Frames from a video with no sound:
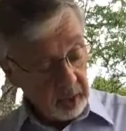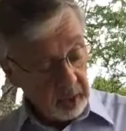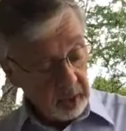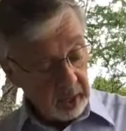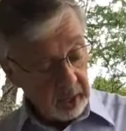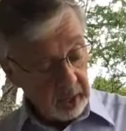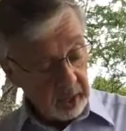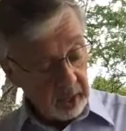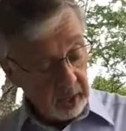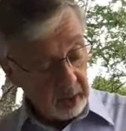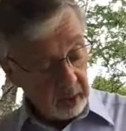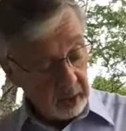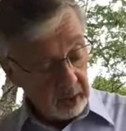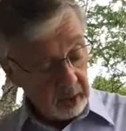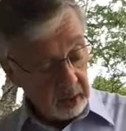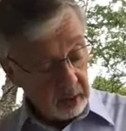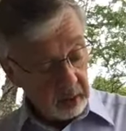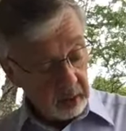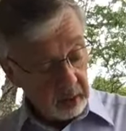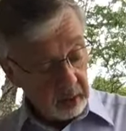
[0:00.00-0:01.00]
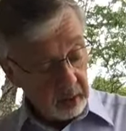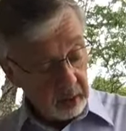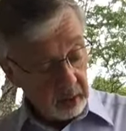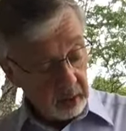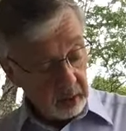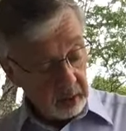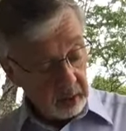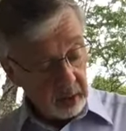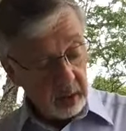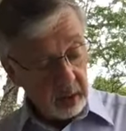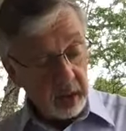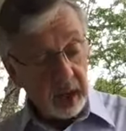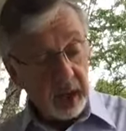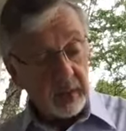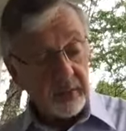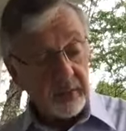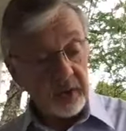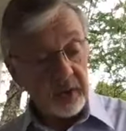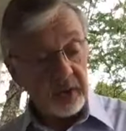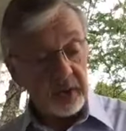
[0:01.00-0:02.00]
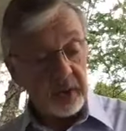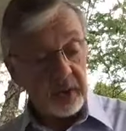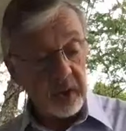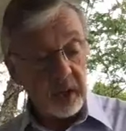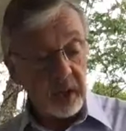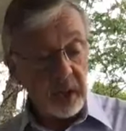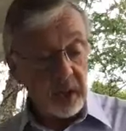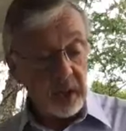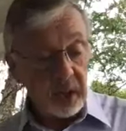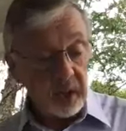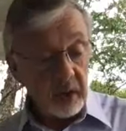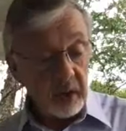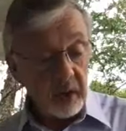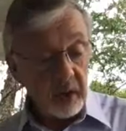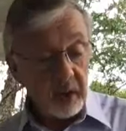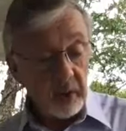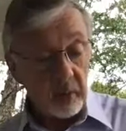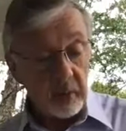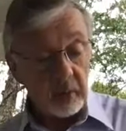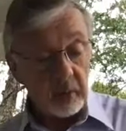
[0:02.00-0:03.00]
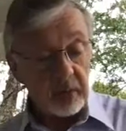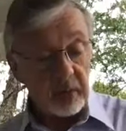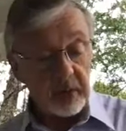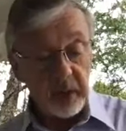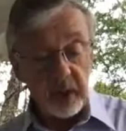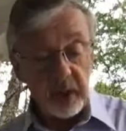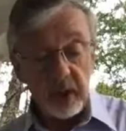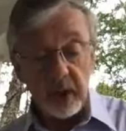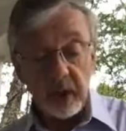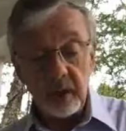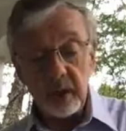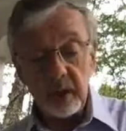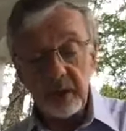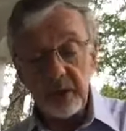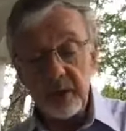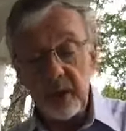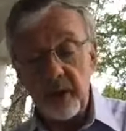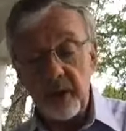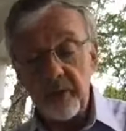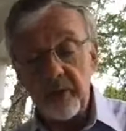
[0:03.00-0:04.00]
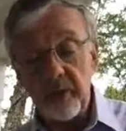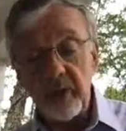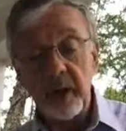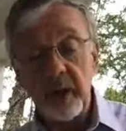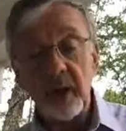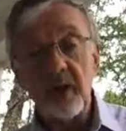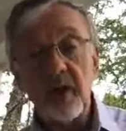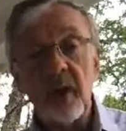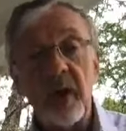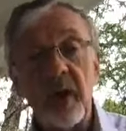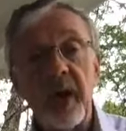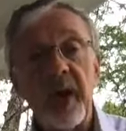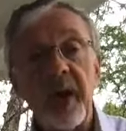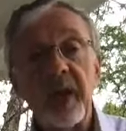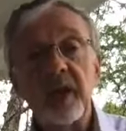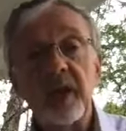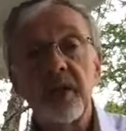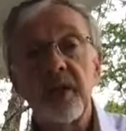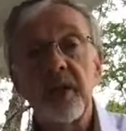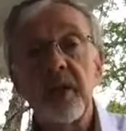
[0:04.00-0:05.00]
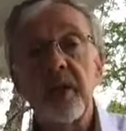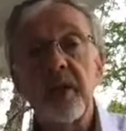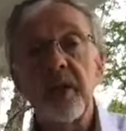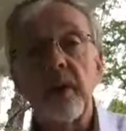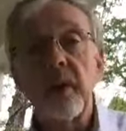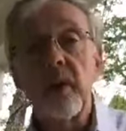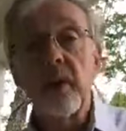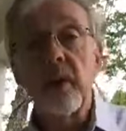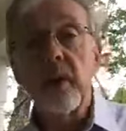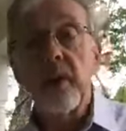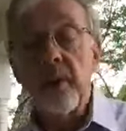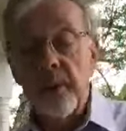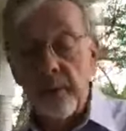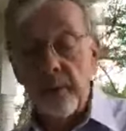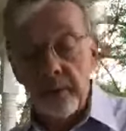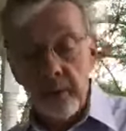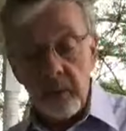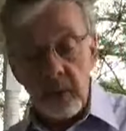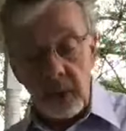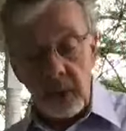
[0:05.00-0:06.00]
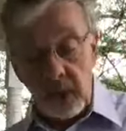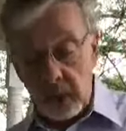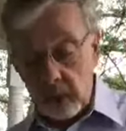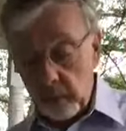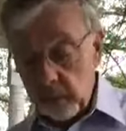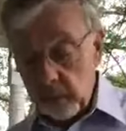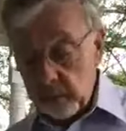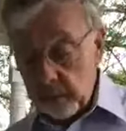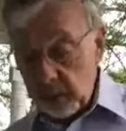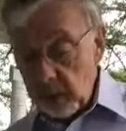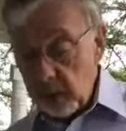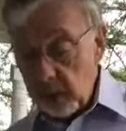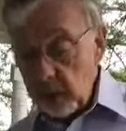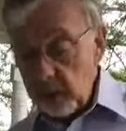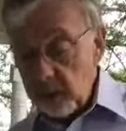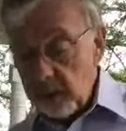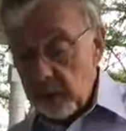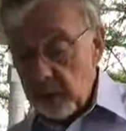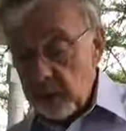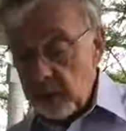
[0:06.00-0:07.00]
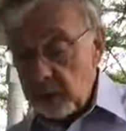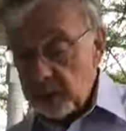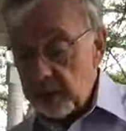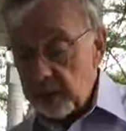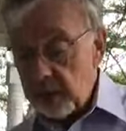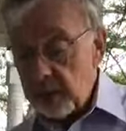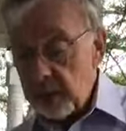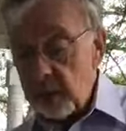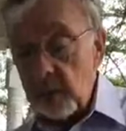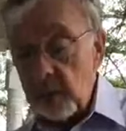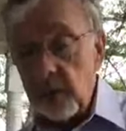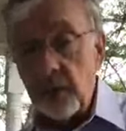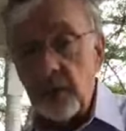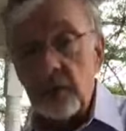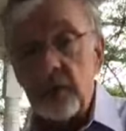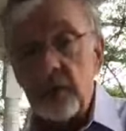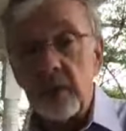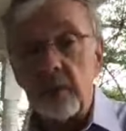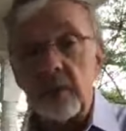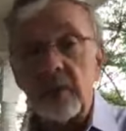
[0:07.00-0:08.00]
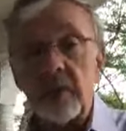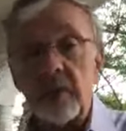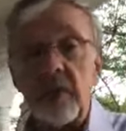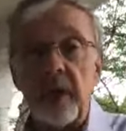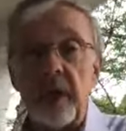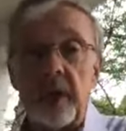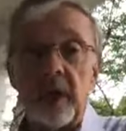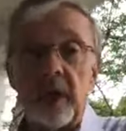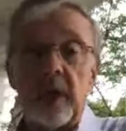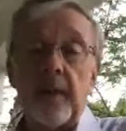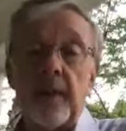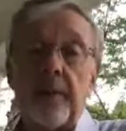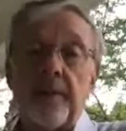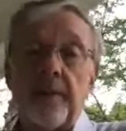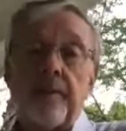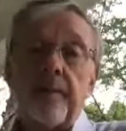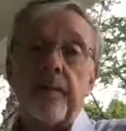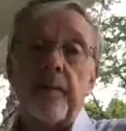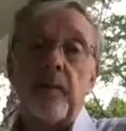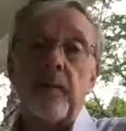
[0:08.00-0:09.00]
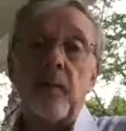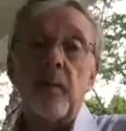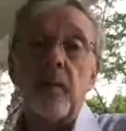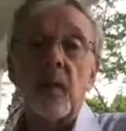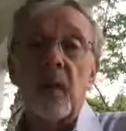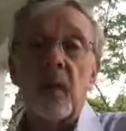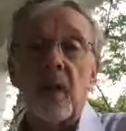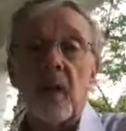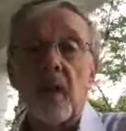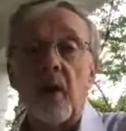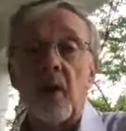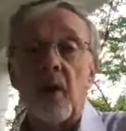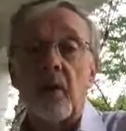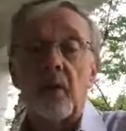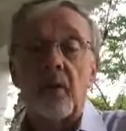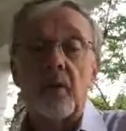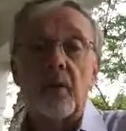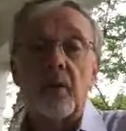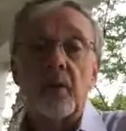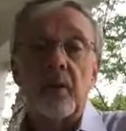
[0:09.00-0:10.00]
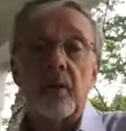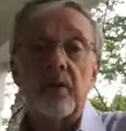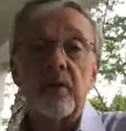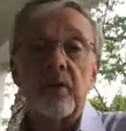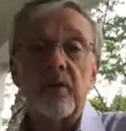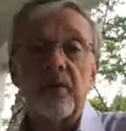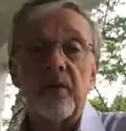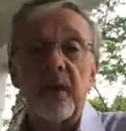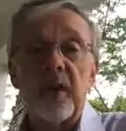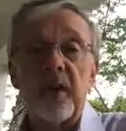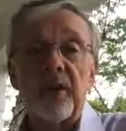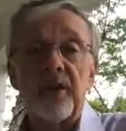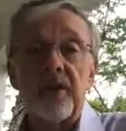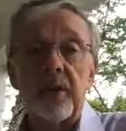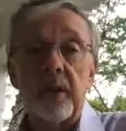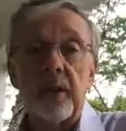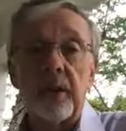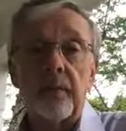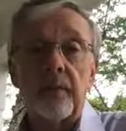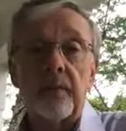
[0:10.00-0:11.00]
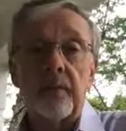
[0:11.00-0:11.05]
And obviously, we're seeing the suffering Christ. It would behoove us to do some study on crucifixion.